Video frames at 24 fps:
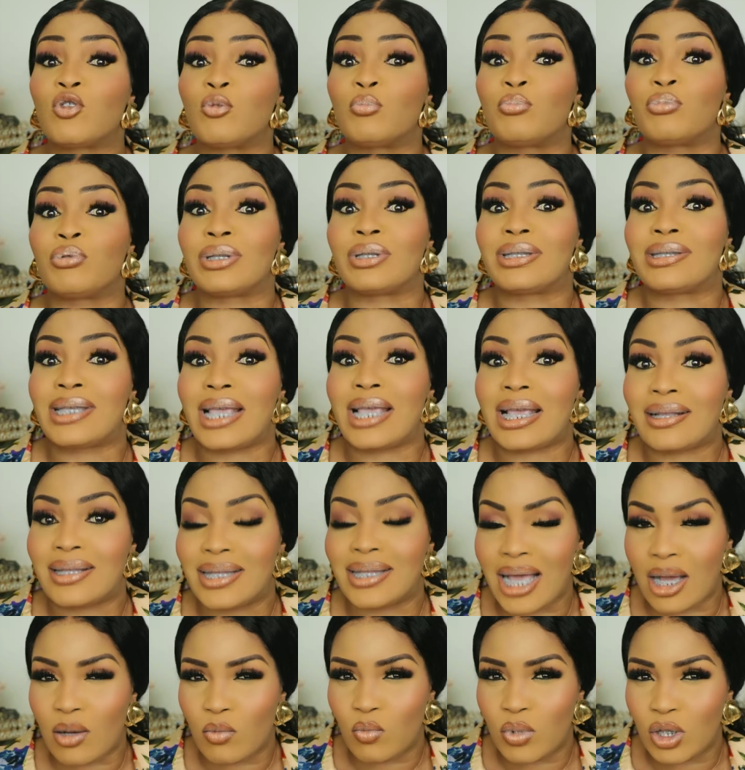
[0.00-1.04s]
to protect
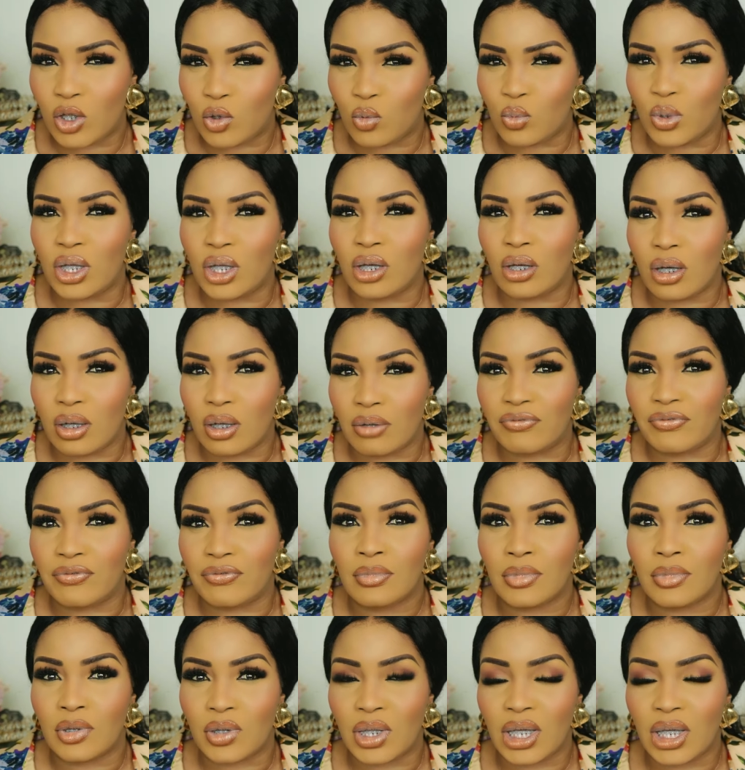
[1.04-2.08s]
that which we love.
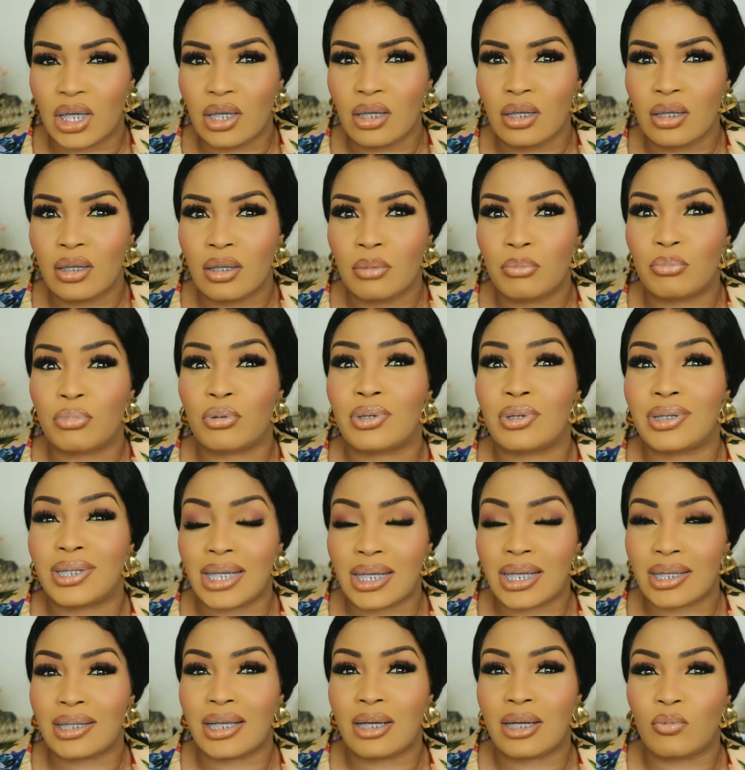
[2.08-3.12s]
Okay?
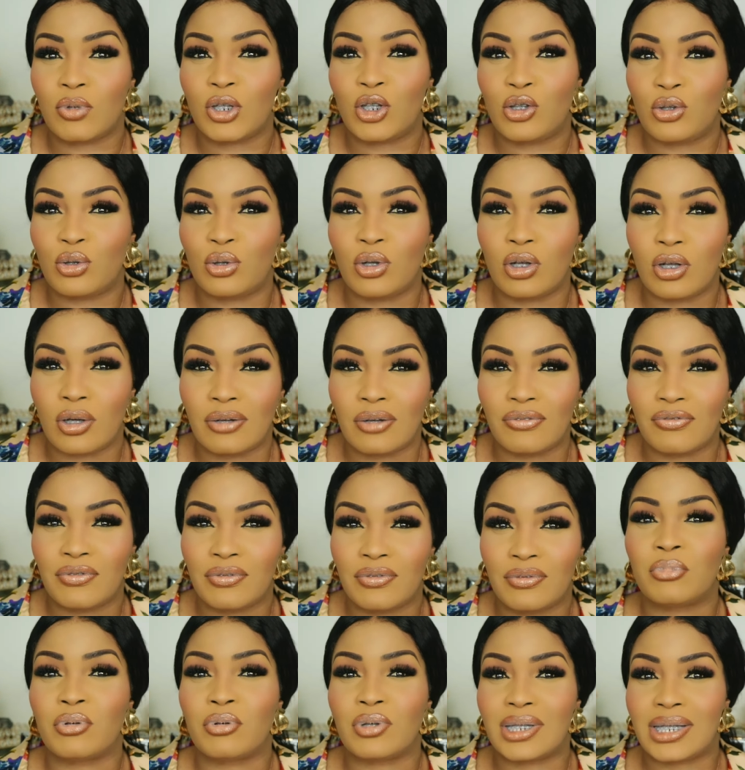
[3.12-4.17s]
Protect that which you love.
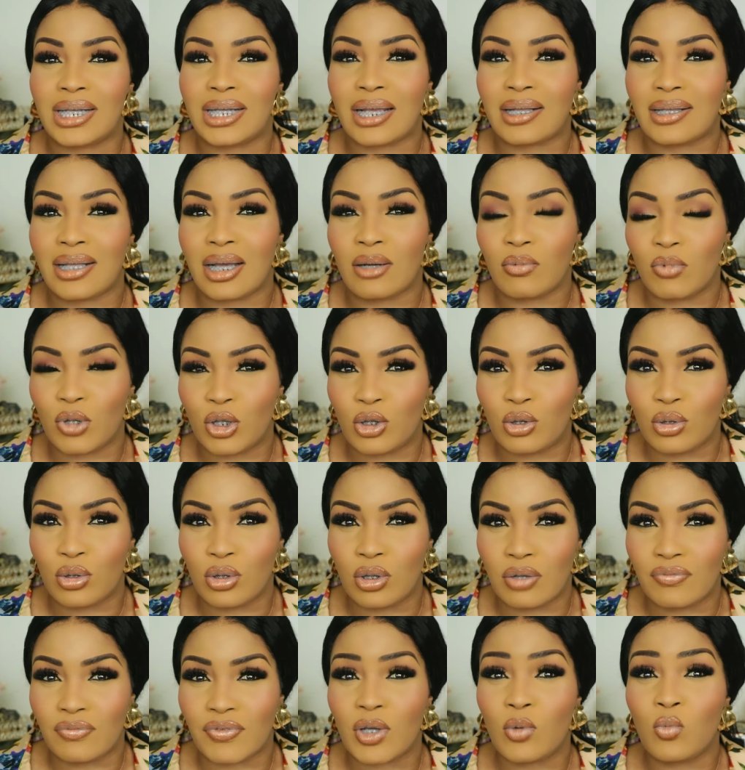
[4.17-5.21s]
Protect that which you
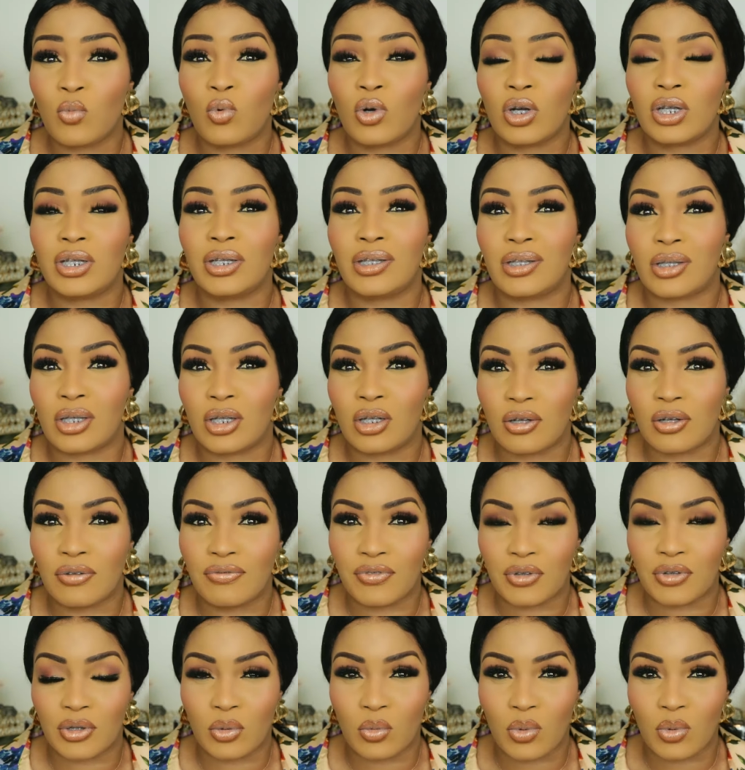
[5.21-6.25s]
love. A word is enough
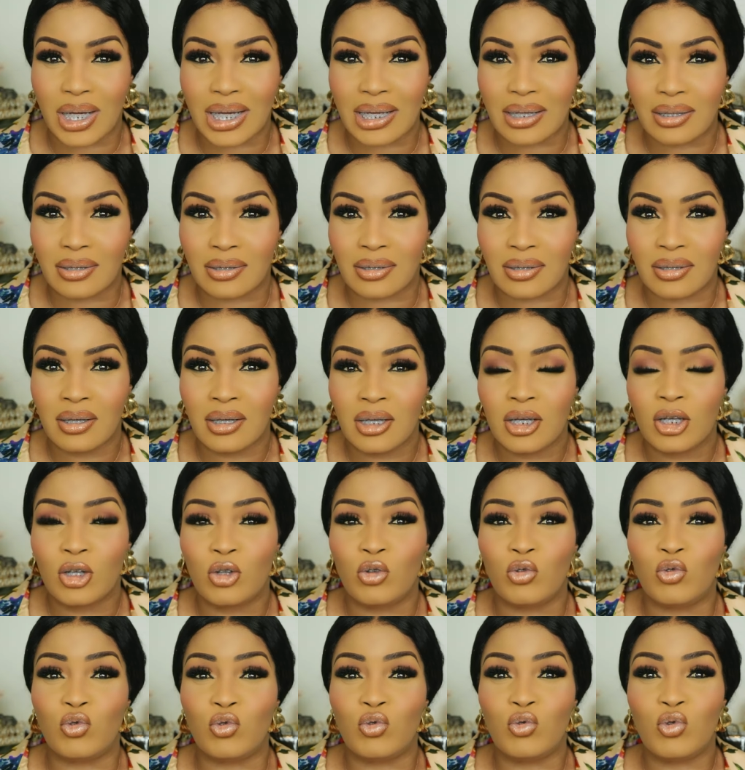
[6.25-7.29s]
for the wise.
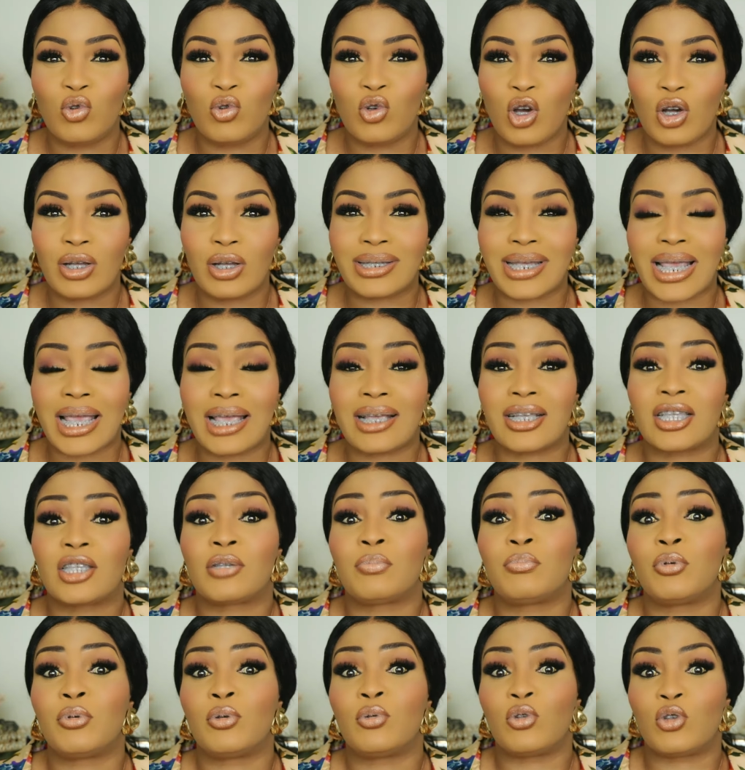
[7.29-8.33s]
Do not
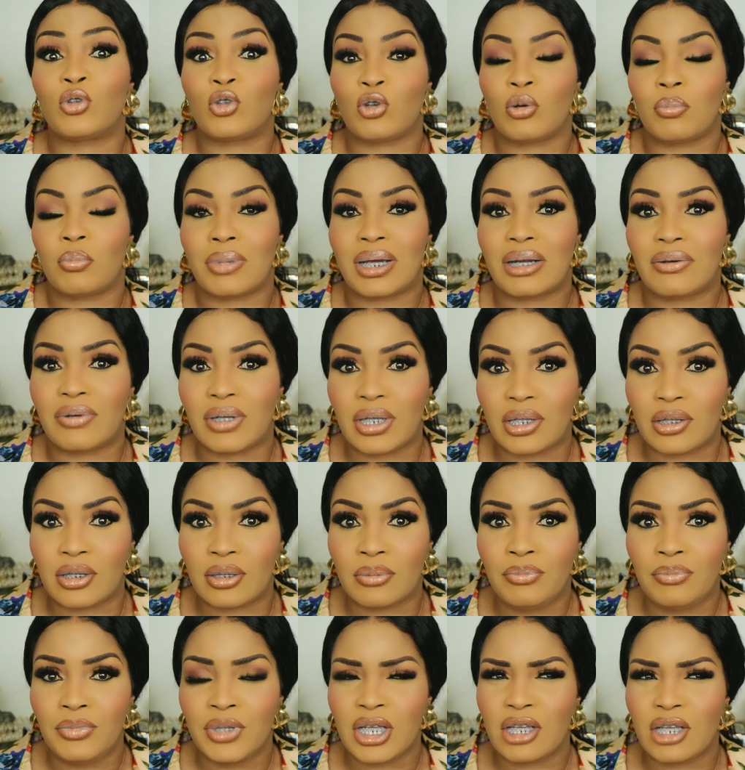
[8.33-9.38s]
expose your marriage.
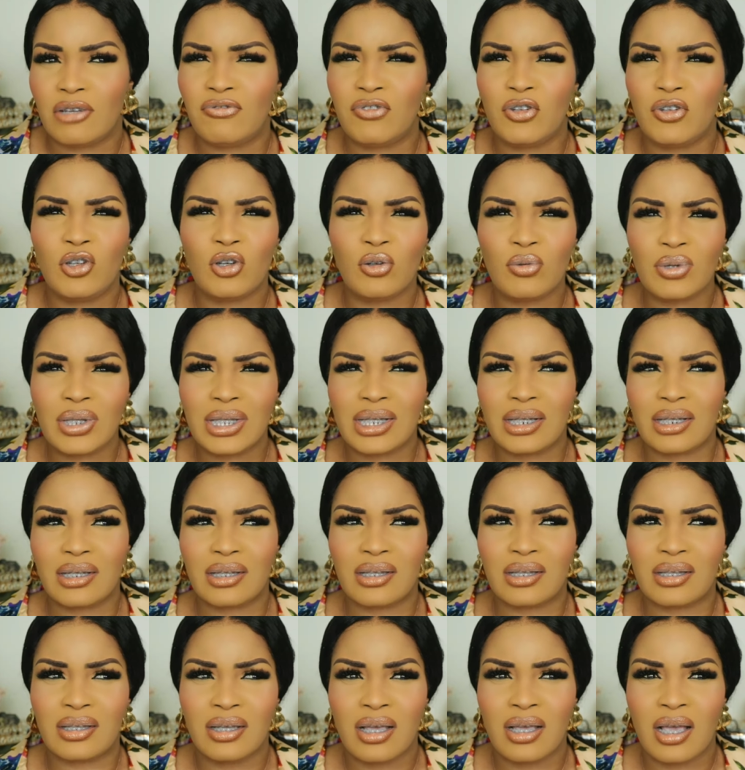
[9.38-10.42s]
If you
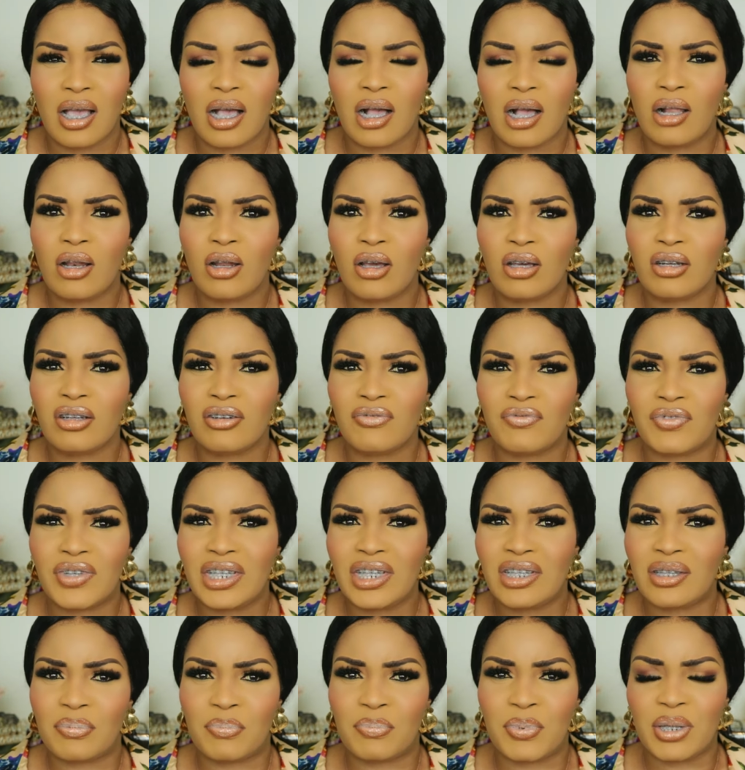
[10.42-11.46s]
notice, a lot of
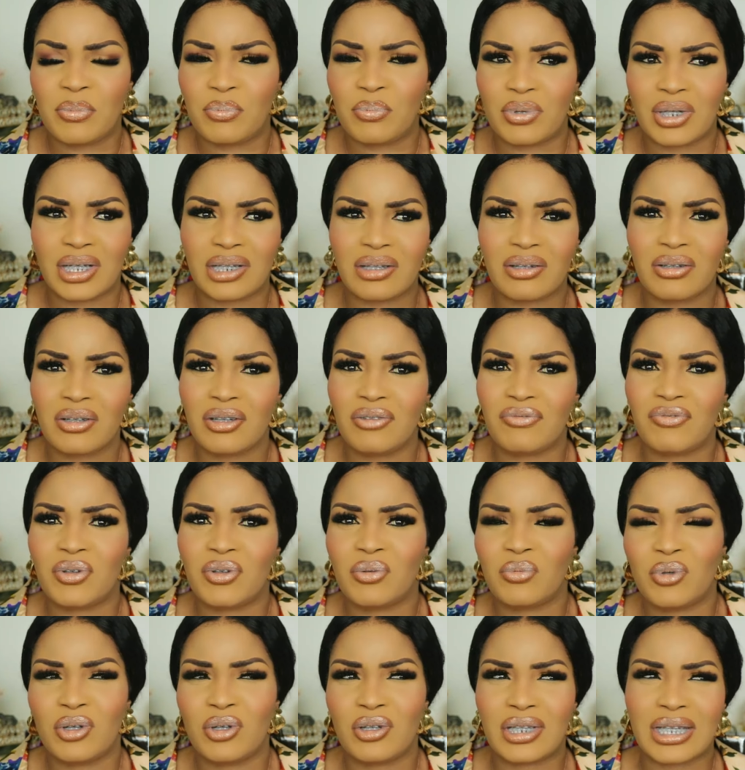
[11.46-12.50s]
these people, I don't know if you
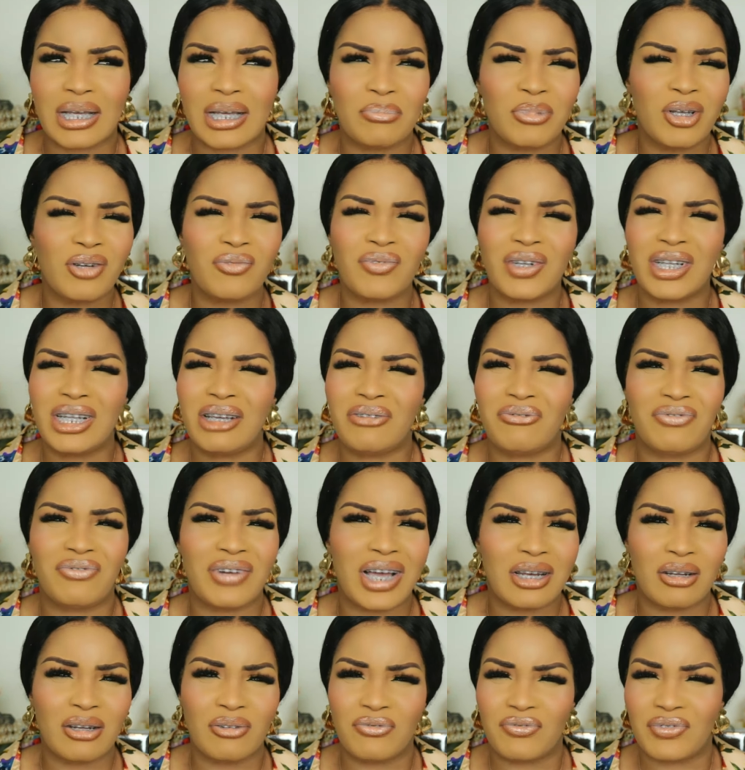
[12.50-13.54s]
watch, I'm not really a
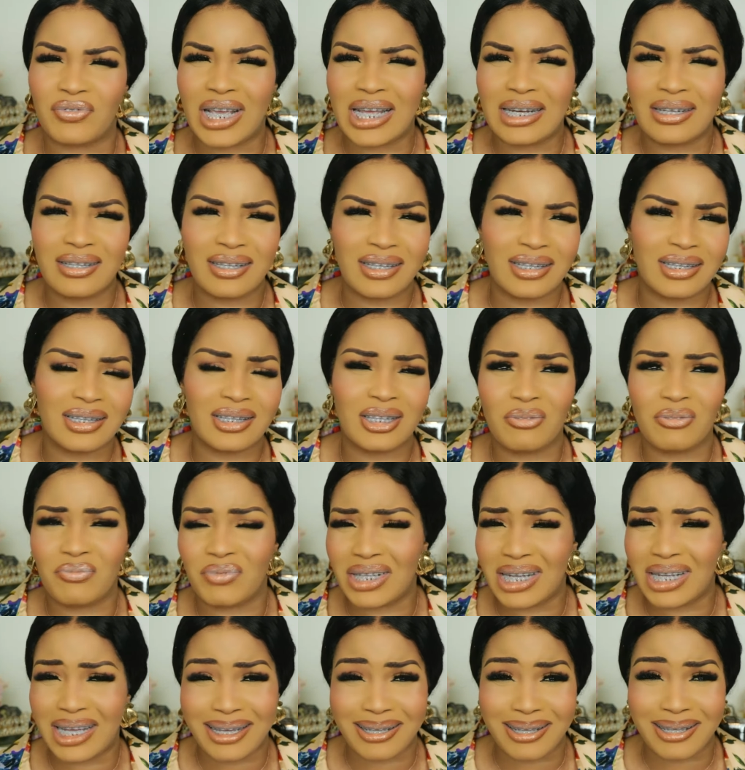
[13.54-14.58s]
fan of reality T
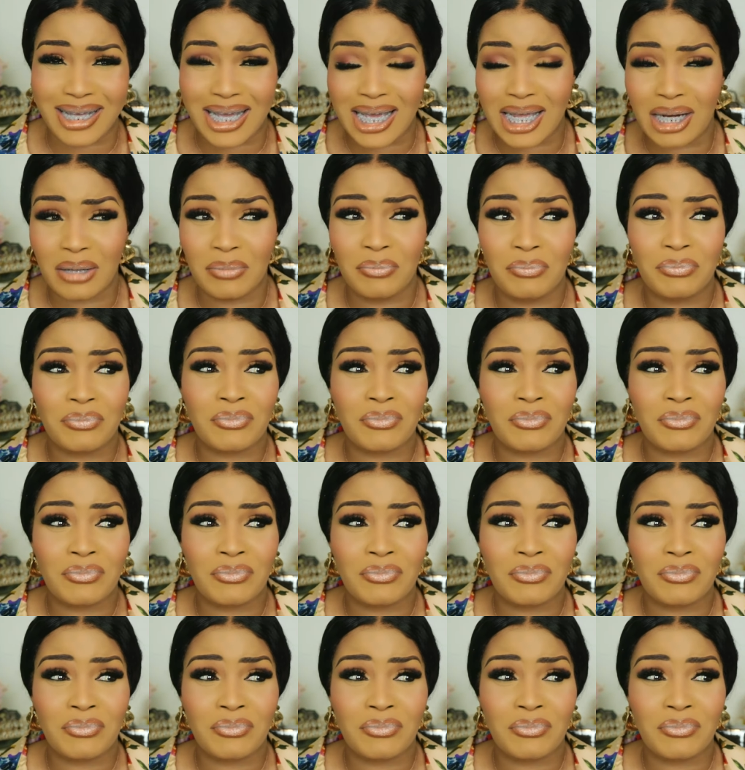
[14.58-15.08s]
V like that.